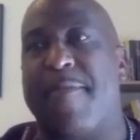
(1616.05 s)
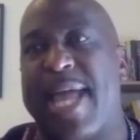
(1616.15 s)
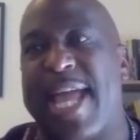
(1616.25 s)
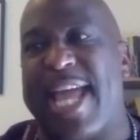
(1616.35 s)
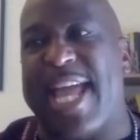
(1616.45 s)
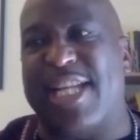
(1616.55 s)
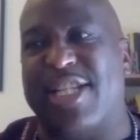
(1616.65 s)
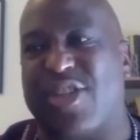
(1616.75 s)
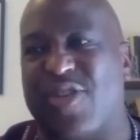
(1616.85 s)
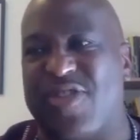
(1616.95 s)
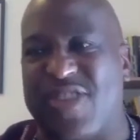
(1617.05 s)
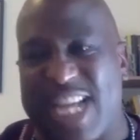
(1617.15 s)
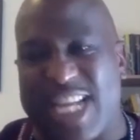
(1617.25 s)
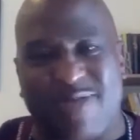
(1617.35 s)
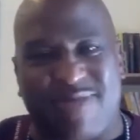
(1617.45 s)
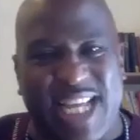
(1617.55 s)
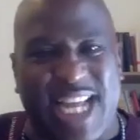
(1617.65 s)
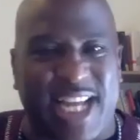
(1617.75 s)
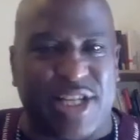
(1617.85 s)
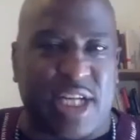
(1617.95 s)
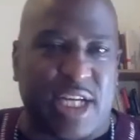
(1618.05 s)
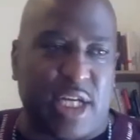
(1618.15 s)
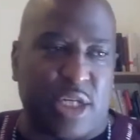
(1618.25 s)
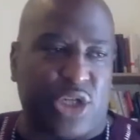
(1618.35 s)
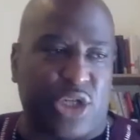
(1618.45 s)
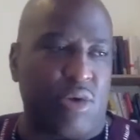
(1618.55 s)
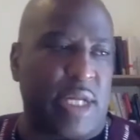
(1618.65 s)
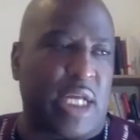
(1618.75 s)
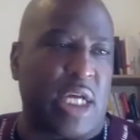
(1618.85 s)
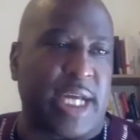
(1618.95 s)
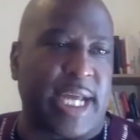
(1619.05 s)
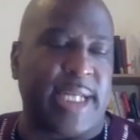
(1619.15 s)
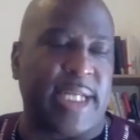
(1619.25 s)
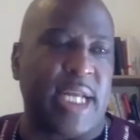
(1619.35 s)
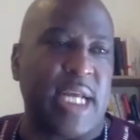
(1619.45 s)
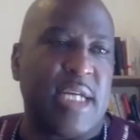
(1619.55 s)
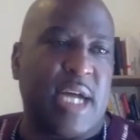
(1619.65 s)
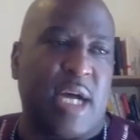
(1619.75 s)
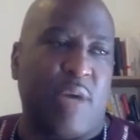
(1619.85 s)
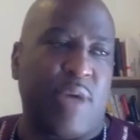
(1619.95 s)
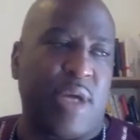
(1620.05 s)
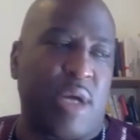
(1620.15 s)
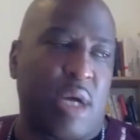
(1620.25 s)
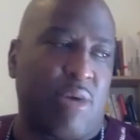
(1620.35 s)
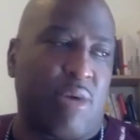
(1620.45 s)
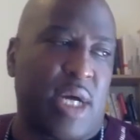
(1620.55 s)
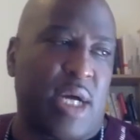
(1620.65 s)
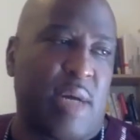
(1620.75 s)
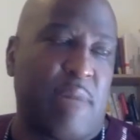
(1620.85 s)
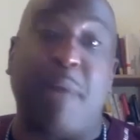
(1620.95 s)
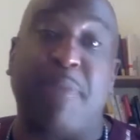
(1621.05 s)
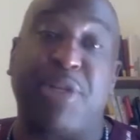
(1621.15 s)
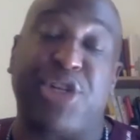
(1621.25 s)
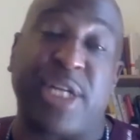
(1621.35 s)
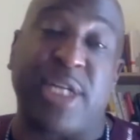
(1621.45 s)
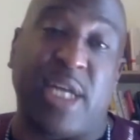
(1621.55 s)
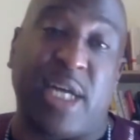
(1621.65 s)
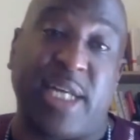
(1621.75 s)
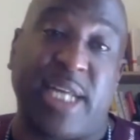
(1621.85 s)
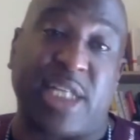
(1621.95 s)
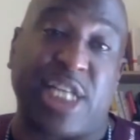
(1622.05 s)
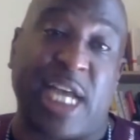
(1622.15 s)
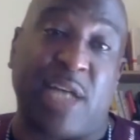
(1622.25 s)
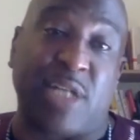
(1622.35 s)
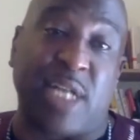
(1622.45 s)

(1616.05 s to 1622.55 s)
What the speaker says: And so, I got some things certainly cooking. We are publishing, Nick Childs and